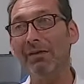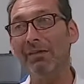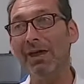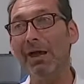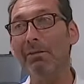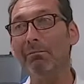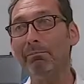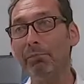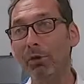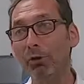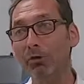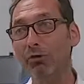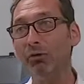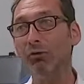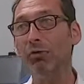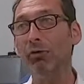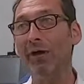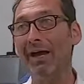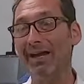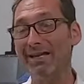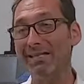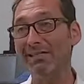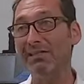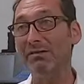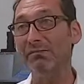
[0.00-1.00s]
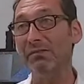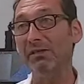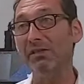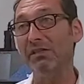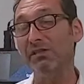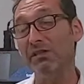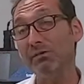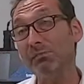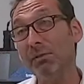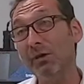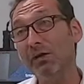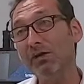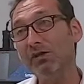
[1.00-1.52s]
That bottle has to be
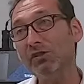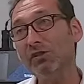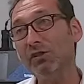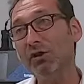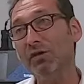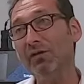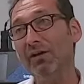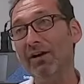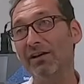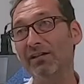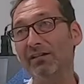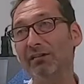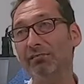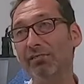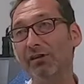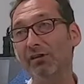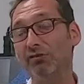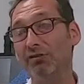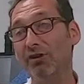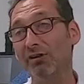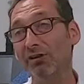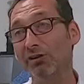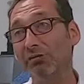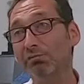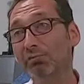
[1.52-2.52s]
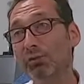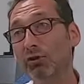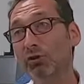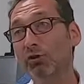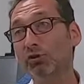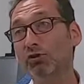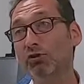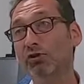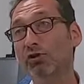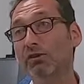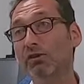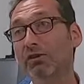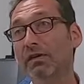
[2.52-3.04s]
disposed of, has to be
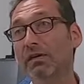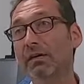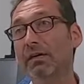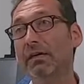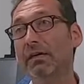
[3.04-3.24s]
transported,